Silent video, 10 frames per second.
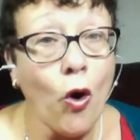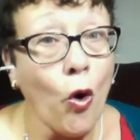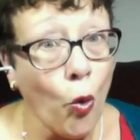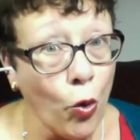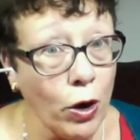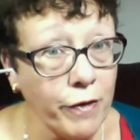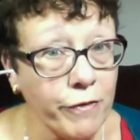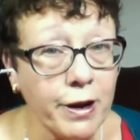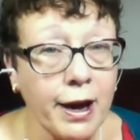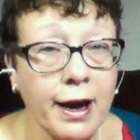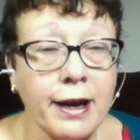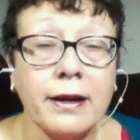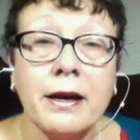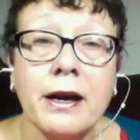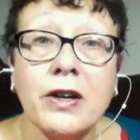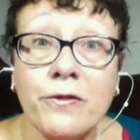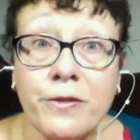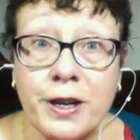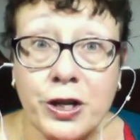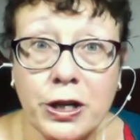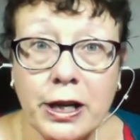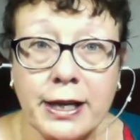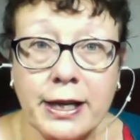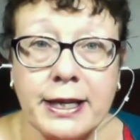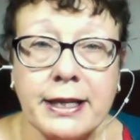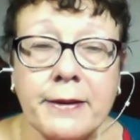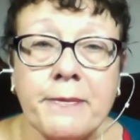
all over again. Visualize it.